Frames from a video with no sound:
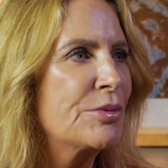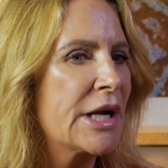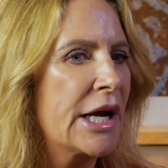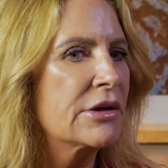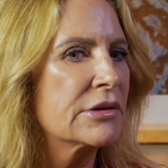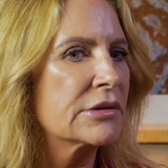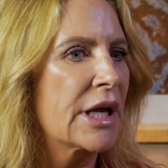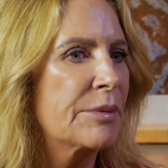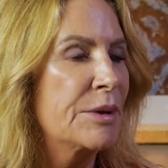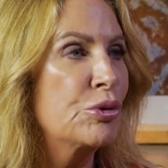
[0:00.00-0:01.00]
you, but I don't
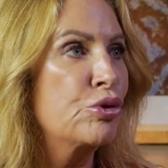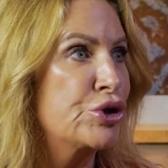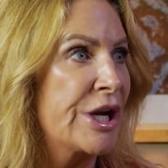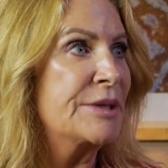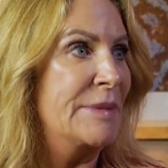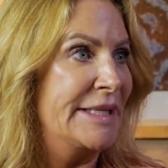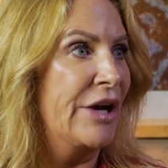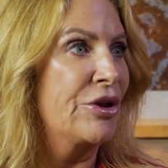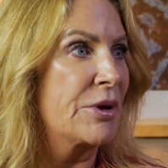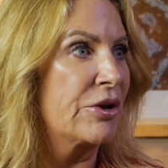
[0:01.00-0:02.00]
like people who chase me
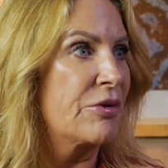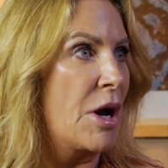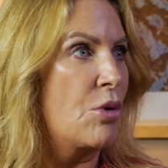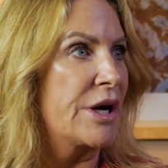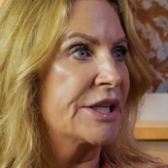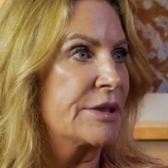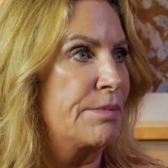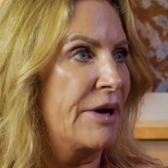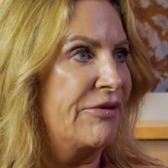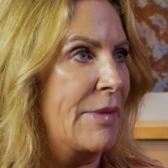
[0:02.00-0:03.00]
down the middle of the mall wanting to
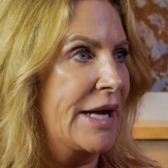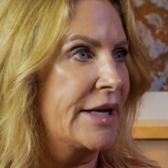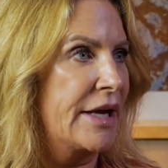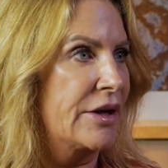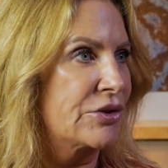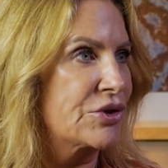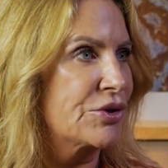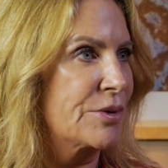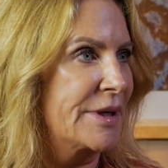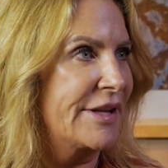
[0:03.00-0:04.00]
buff my nails
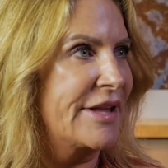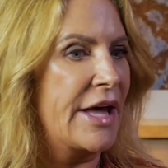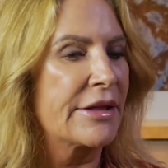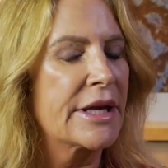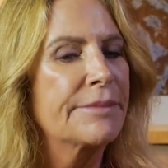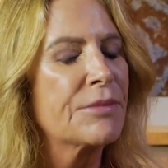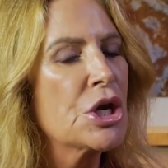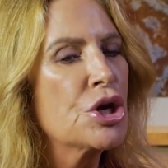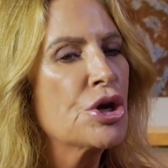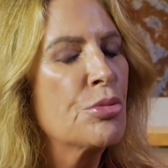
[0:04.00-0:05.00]
or do any of that thing.
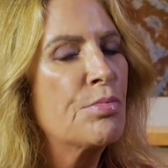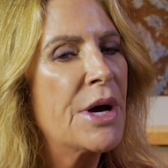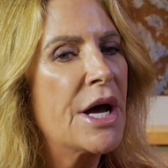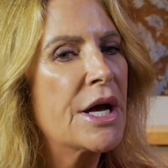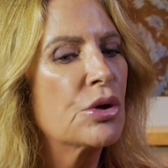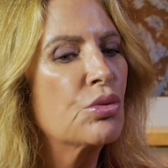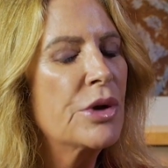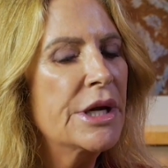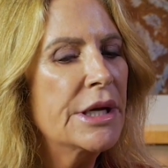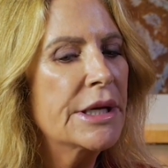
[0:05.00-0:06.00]
But
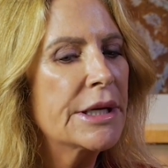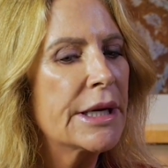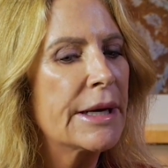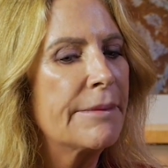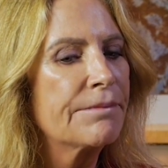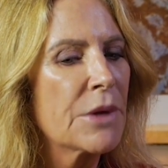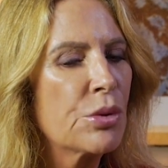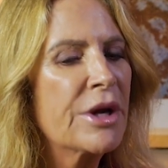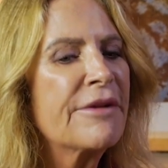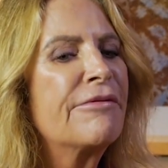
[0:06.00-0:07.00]
we had
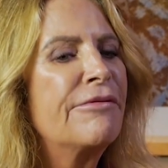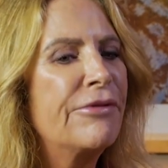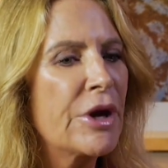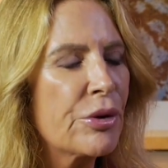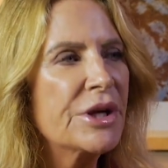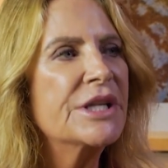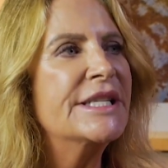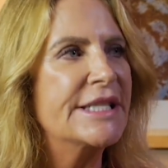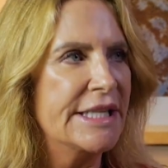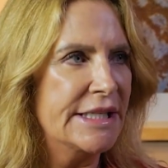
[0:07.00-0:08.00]
a
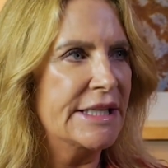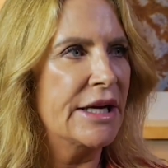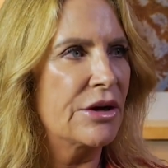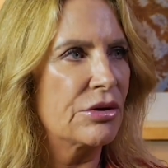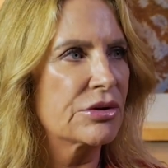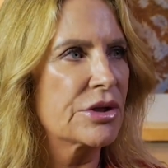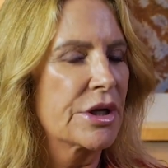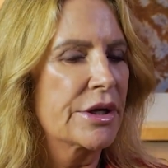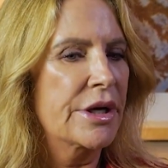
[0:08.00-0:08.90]
very detailed